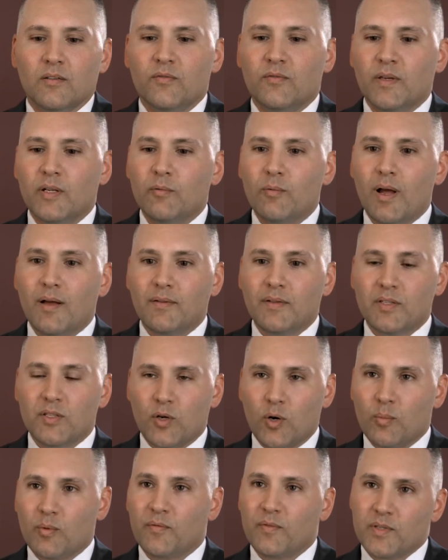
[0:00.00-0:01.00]
Finn arrived at
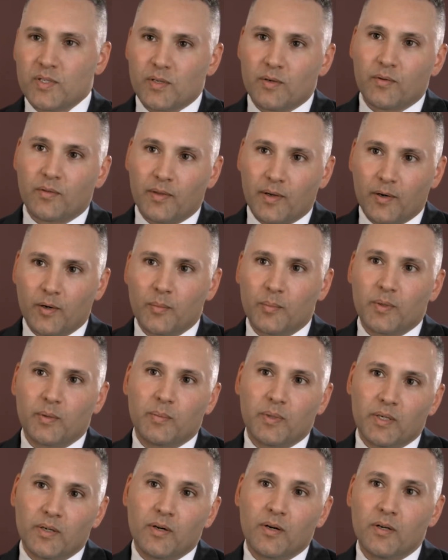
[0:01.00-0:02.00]
Scerbo Physical Therapy
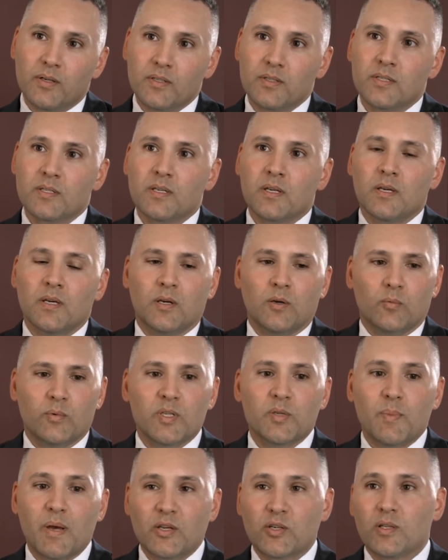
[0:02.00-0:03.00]
because we
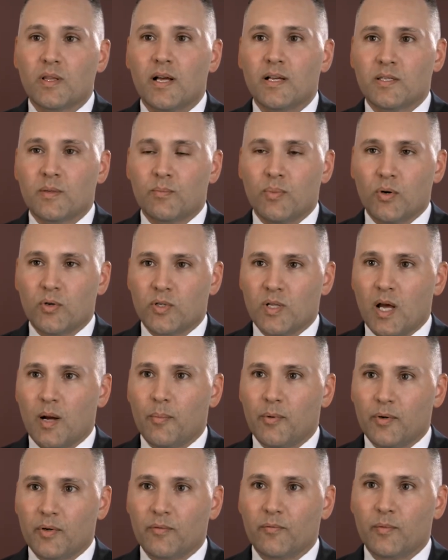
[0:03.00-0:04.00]
specialize in
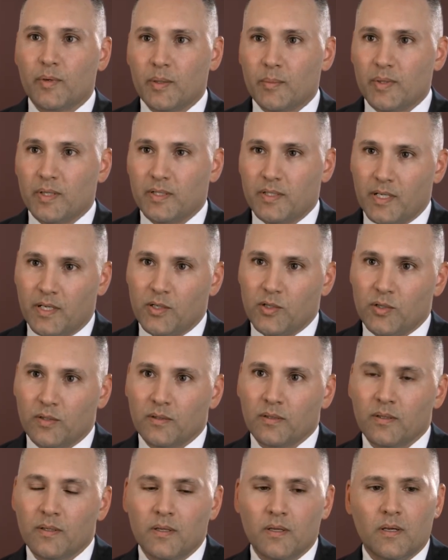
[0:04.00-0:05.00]
post-operative rehabilitation,
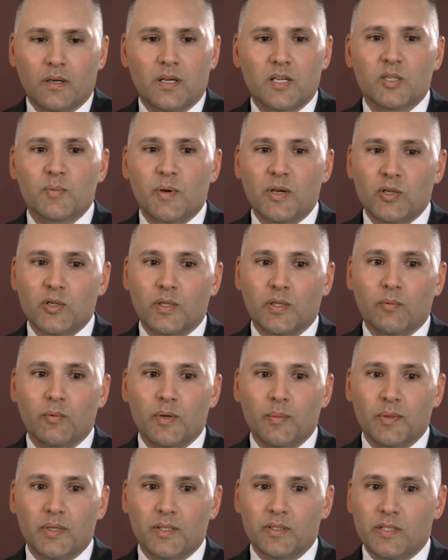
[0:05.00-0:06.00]
especially
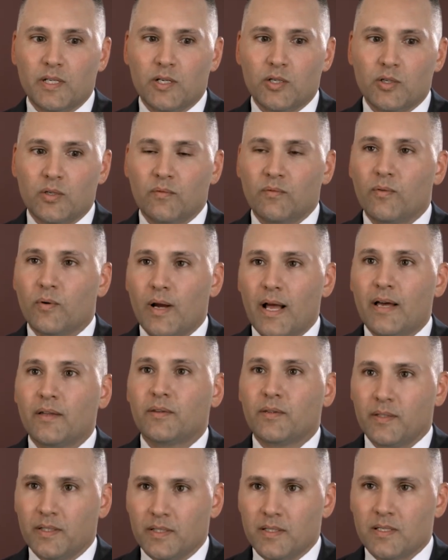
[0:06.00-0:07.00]
rehabilitation for
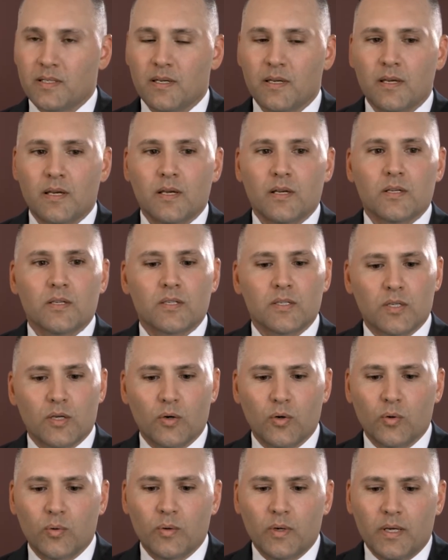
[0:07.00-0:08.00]
athletes.
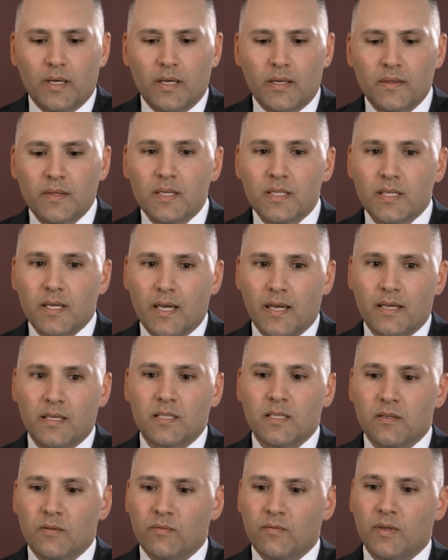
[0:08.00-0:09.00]
So in this
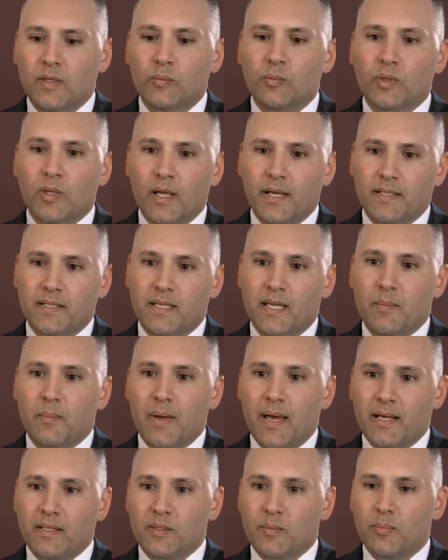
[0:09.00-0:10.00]
case, Finn would like to get
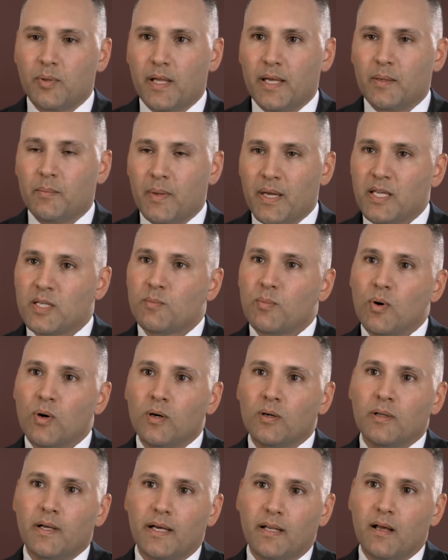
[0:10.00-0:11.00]
back to playing
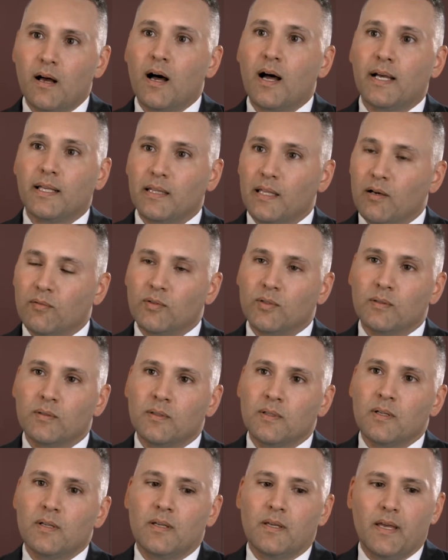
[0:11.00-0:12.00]
baseball at a high level.
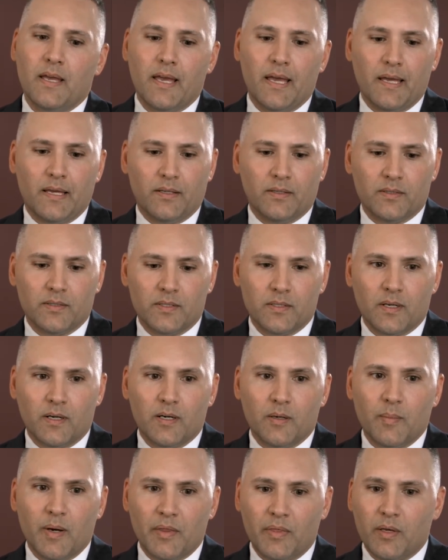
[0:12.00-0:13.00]
And
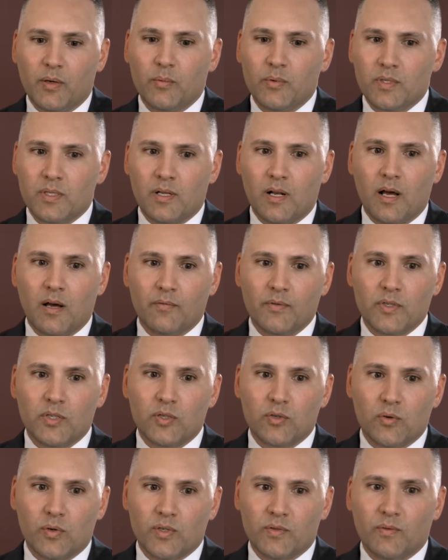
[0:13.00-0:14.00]
I think it was an obvious
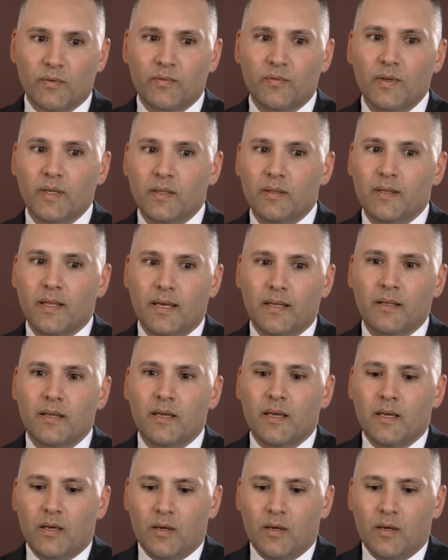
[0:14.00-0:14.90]
choice for Finn that